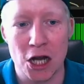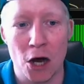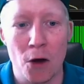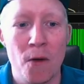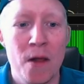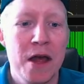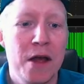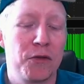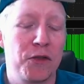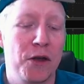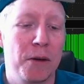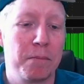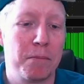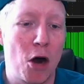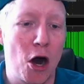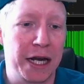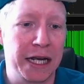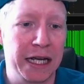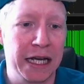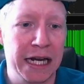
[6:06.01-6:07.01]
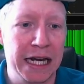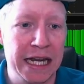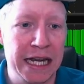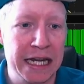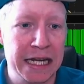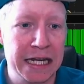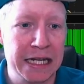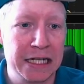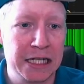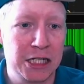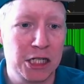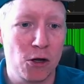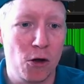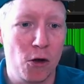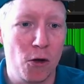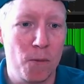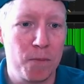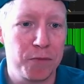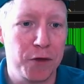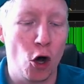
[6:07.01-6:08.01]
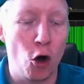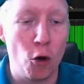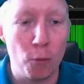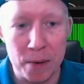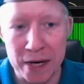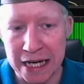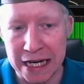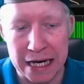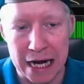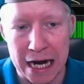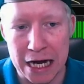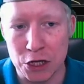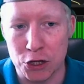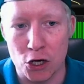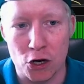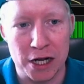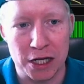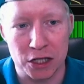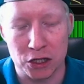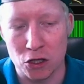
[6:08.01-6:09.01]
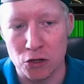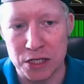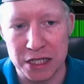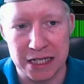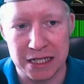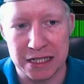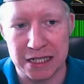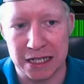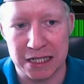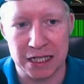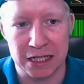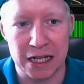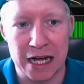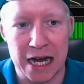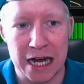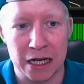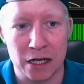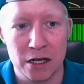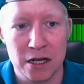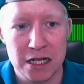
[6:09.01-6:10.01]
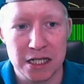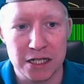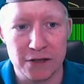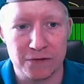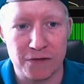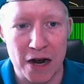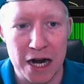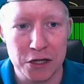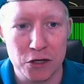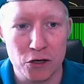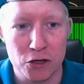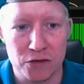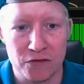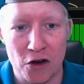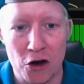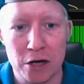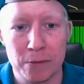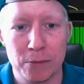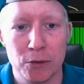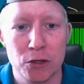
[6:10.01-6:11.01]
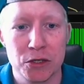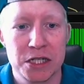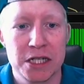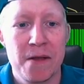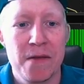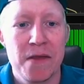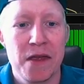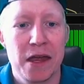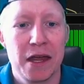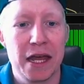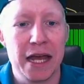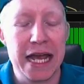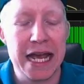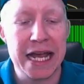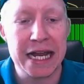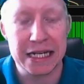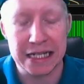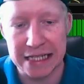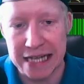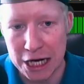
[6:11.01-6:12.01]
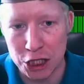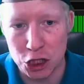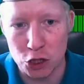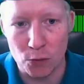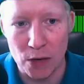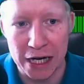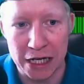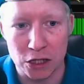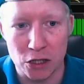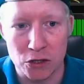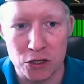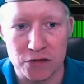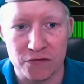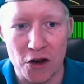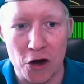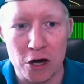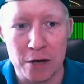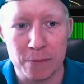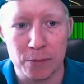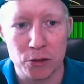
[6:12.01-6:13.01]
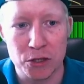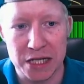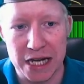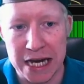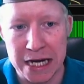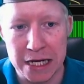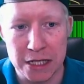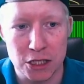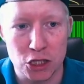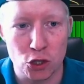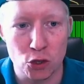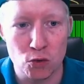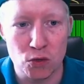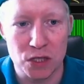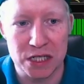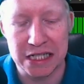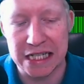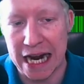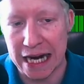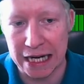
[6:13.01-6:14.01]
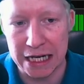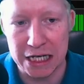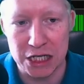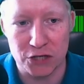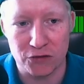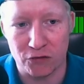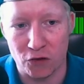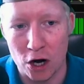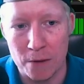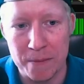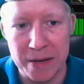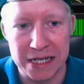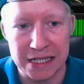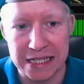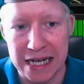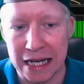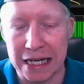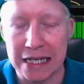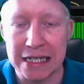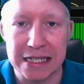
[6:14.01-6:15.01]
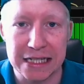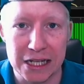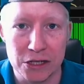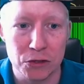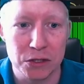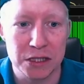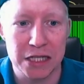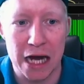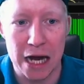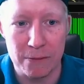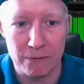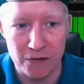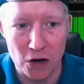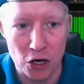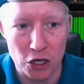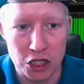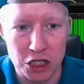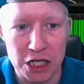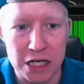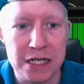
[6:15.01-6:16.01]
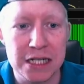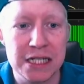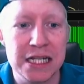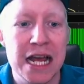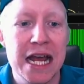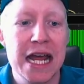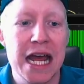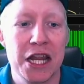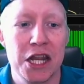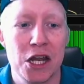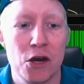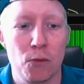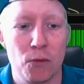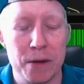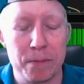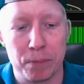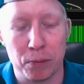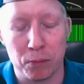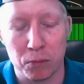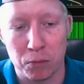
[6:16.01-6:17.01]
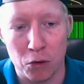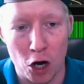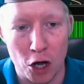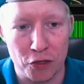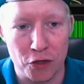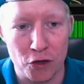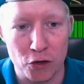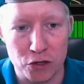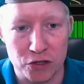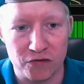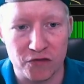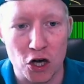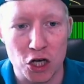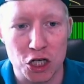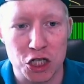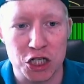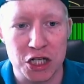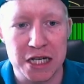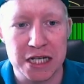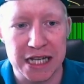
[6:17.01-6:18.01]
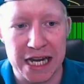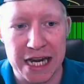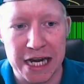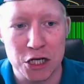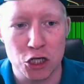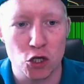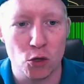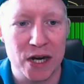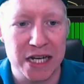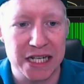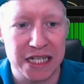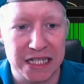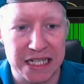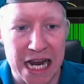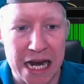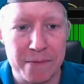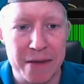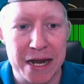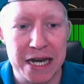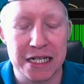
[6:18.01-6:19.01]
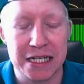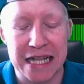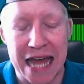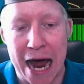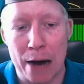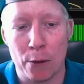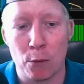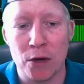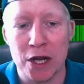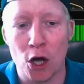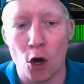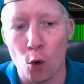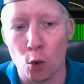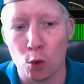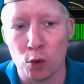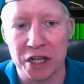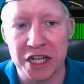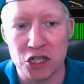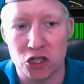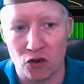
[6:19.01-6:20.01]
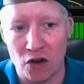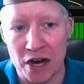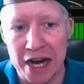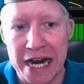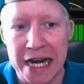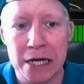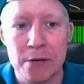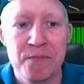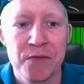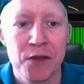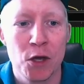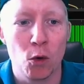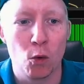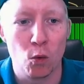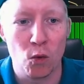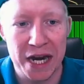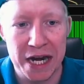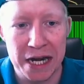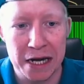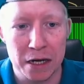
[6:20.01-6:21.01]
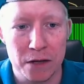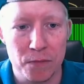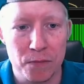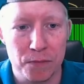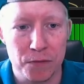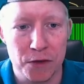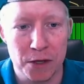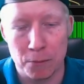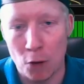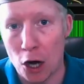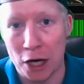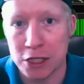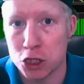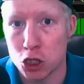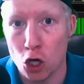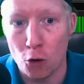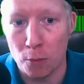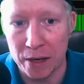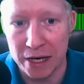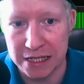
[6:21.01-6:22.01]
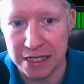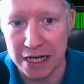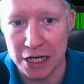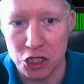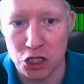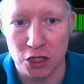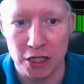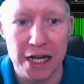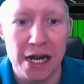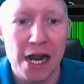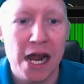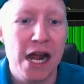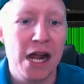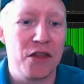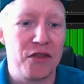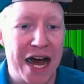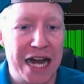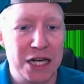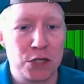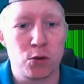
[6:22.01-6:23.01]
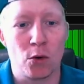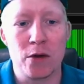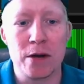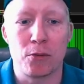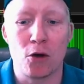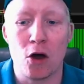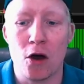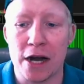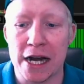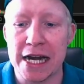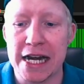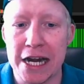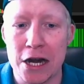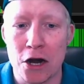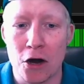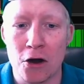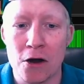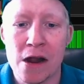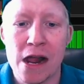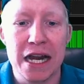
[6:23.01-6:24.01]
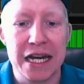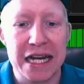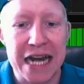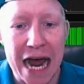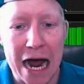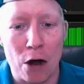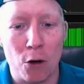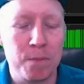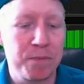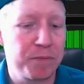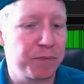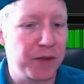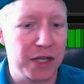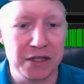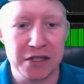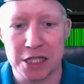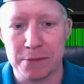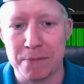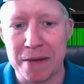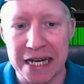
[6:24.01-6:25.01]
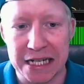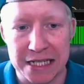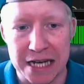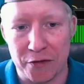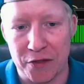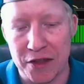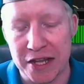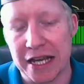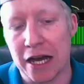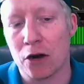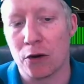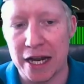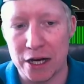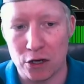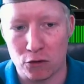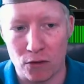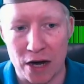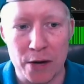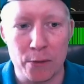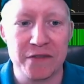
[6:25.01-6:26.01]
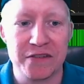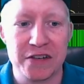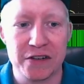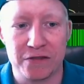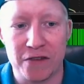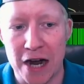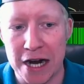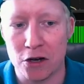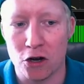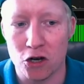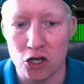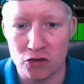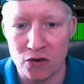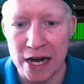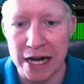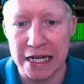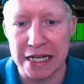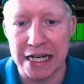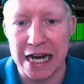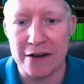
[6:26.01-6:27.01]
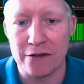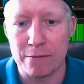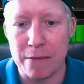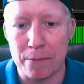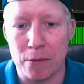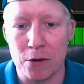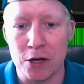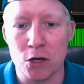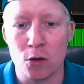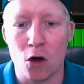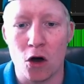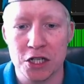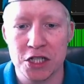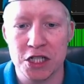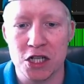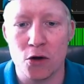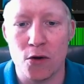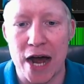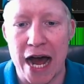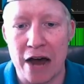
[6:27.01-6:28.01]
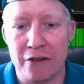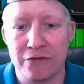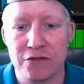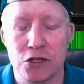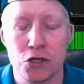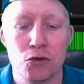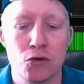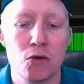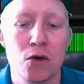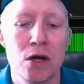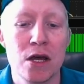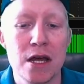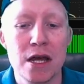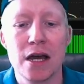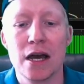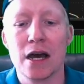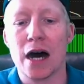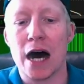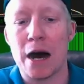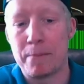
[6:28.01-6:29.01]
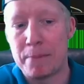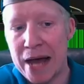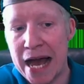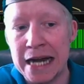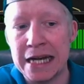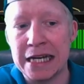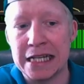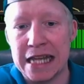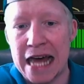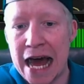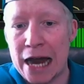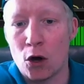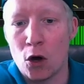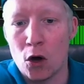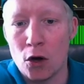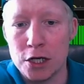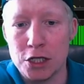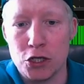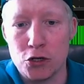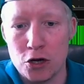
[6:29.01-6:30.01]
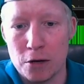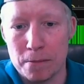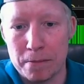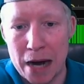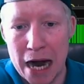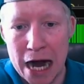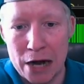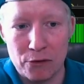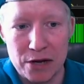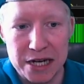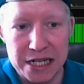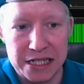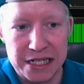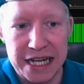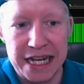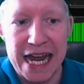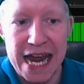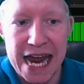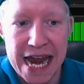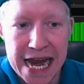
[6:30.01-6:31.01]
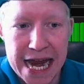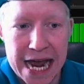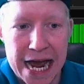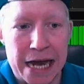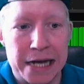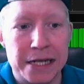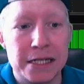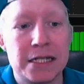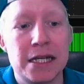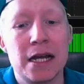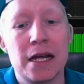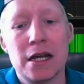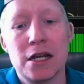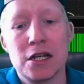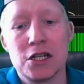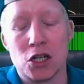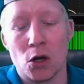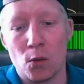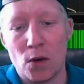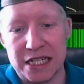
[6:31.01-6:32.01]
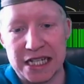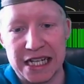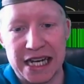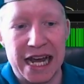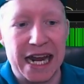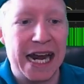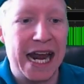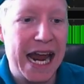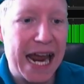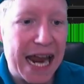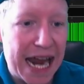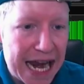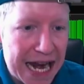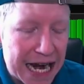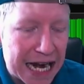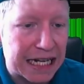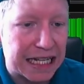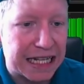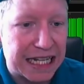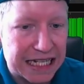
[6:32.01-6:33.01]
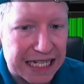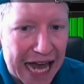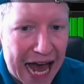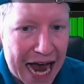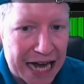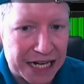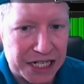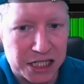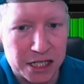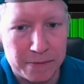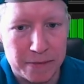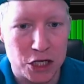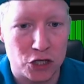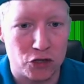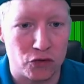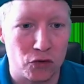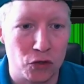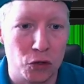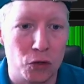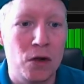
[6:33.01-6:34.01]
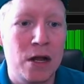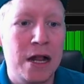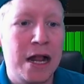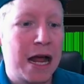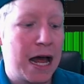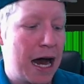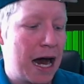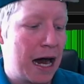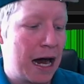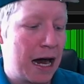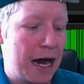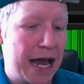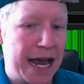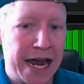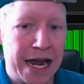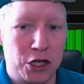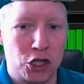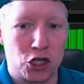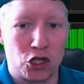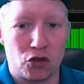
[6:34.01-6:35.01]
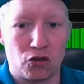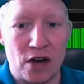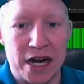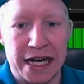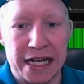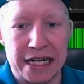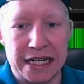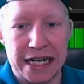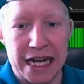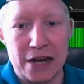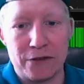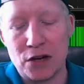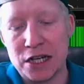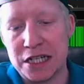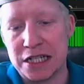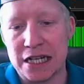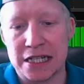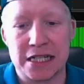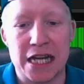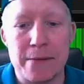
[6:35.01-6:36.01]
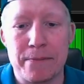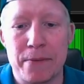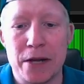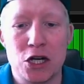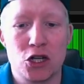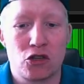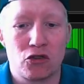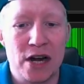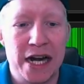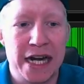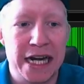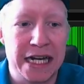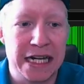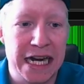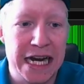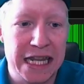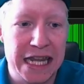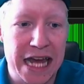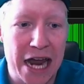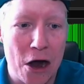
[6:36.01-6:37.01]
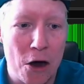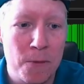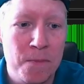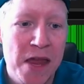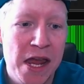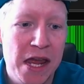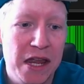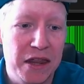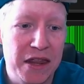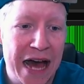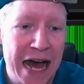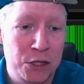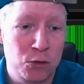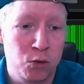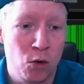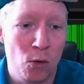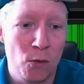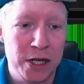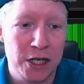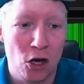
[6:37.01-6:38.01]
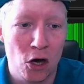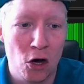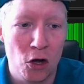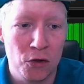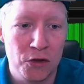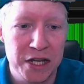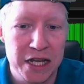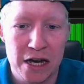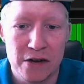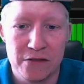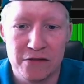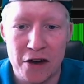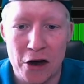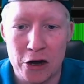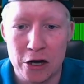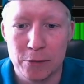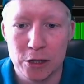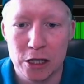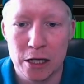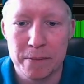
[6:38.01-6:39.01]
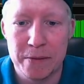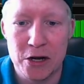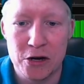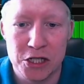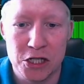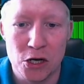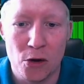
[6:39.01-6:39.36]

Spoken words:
So the market is opening at 9:30, closing at 6 o'clock. Define those variables, instantiated those variables into seconds from and seconds till time functions. And then we brought those functions into a statement that we only trade when the market's open, essentially. That's what we brought in here. Now, this means nothing yet. Okay, great, we've defined our trading day. Remember, you also have to append that onto your buy reasoning. And so once again, and this has to be true, and trading day. If we just type in trading day there, that's what we called the variable up here.